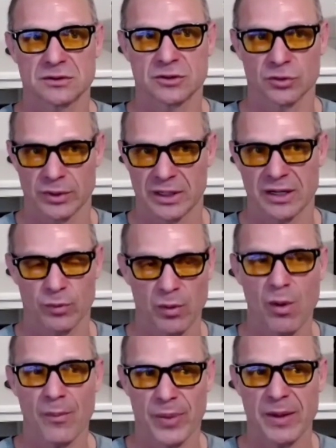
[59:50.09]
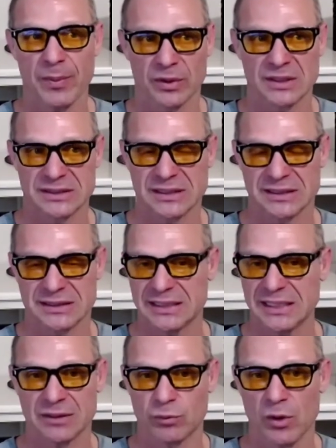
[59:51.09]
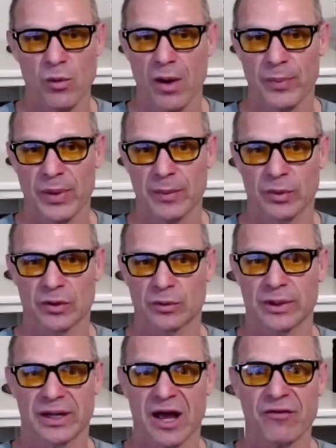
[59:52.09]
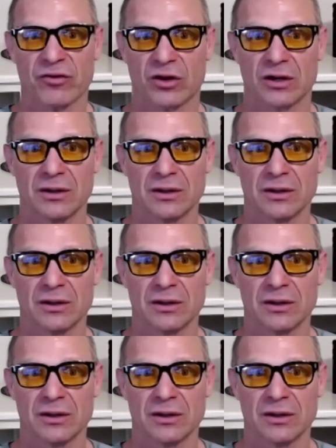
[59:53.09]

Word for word: to re- we want people to succeed we want people to recover